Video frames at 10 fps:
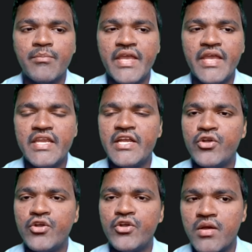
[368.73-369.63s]
B
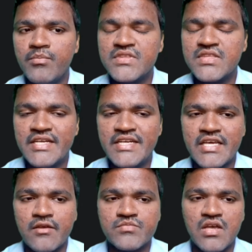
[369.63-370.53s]
need to come 3
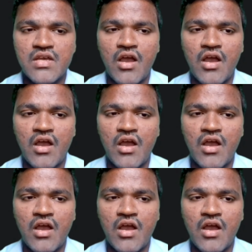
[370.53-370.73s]
times.